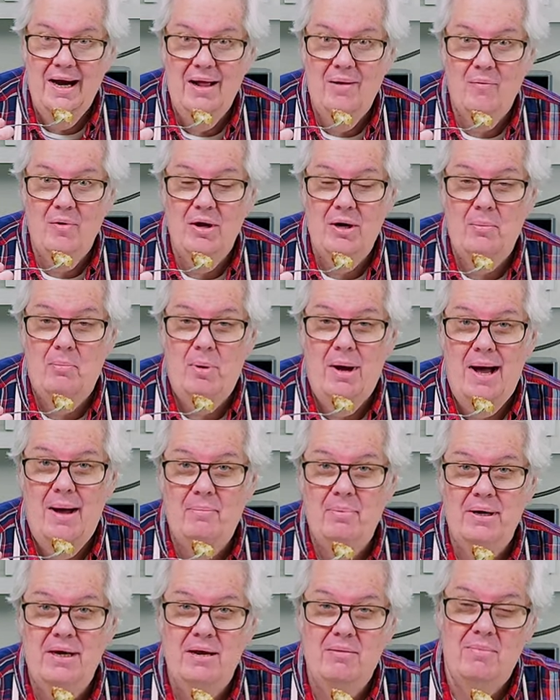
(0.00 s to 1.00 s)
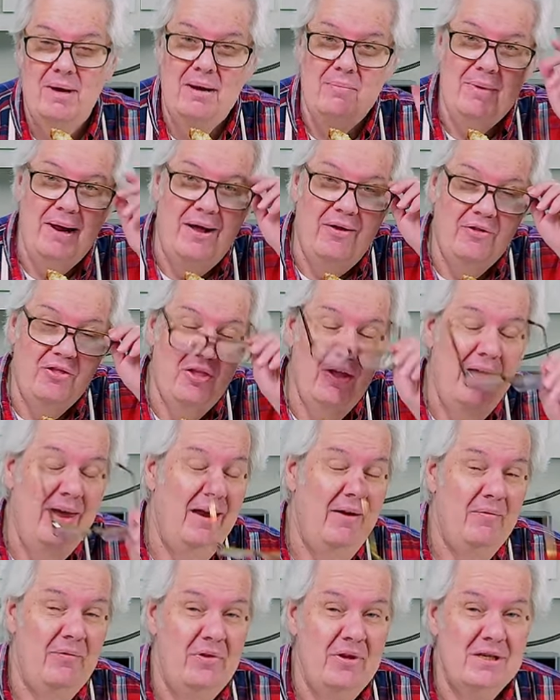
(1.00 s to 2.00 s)
I'm going to pop it in my mouth.
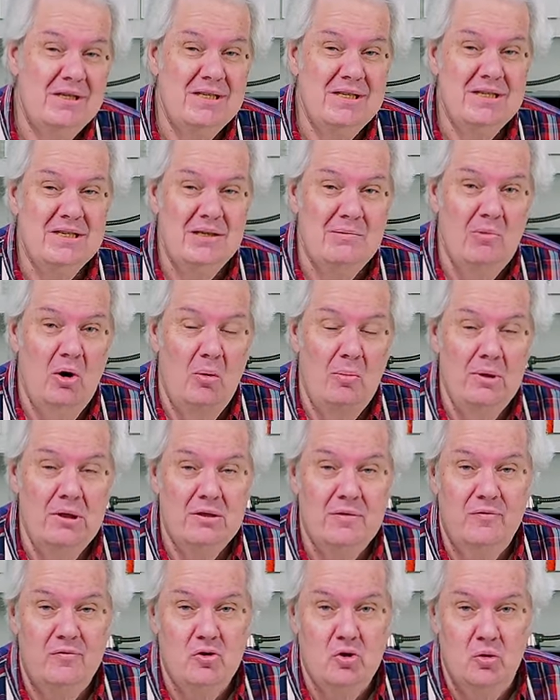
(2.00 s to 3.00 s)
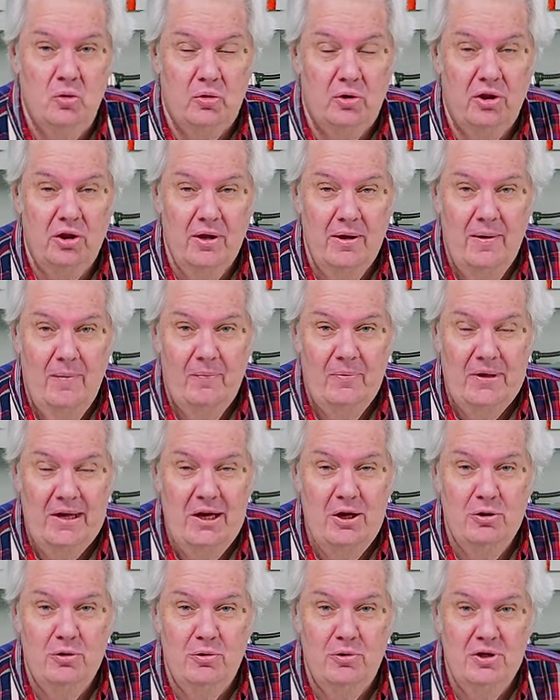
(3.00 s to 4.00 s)
This is the moment of truth.
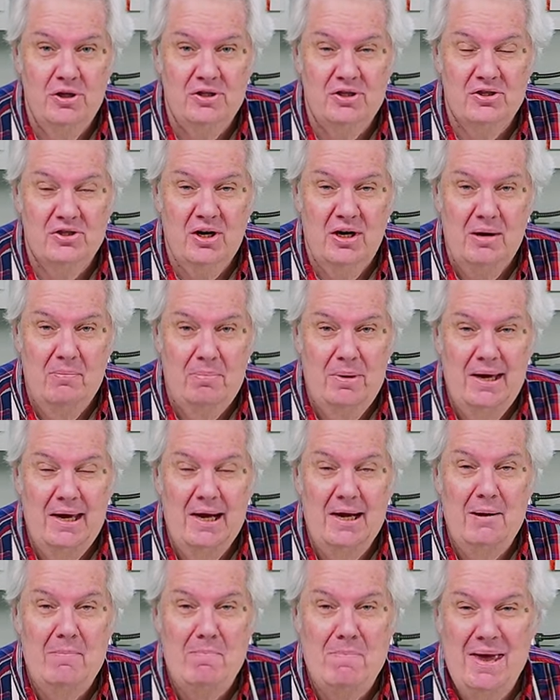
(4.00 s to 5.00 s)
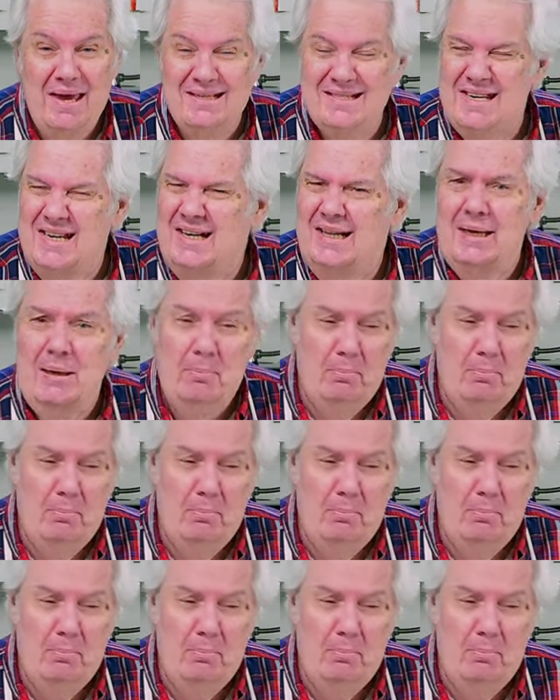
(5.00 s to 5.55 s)
Either this is going to be an amazingly